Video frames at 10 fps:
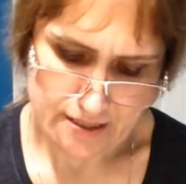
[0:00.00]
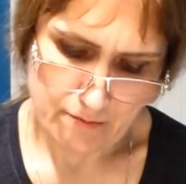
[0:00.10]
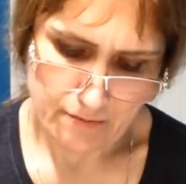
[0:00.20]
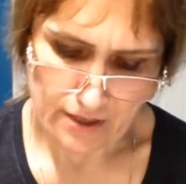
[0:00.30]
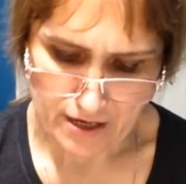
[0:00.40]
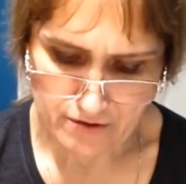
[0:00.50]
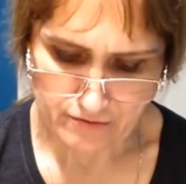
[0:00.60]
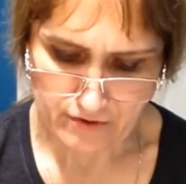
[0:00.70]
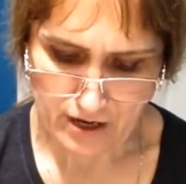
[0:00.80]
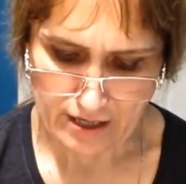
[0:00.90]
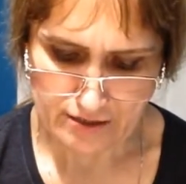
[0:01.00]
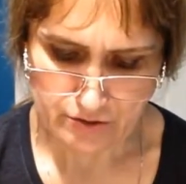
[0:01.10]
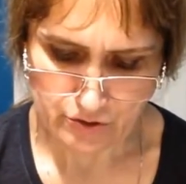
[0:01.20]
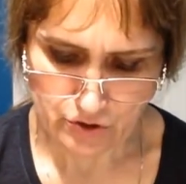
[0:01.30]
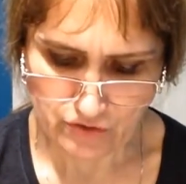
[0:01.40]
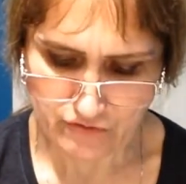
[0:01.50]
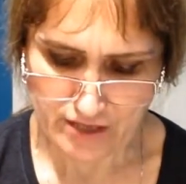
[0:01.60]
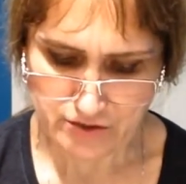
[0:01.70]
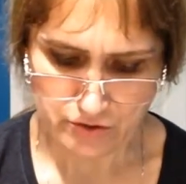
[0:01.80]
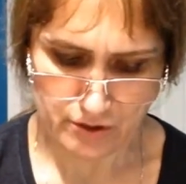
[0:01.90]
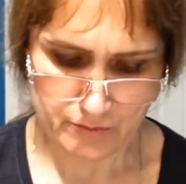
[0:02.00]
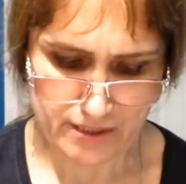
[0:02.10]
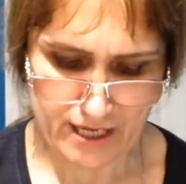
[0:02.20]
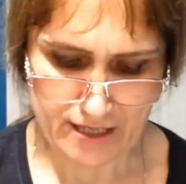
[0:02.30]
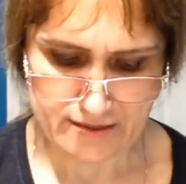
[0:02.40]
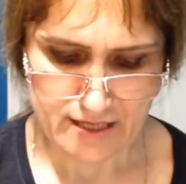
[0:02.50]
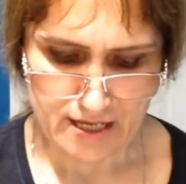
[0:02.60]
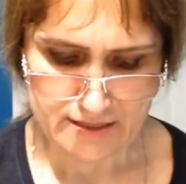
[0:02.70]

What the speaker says: are bryophytes or non-vascular plants,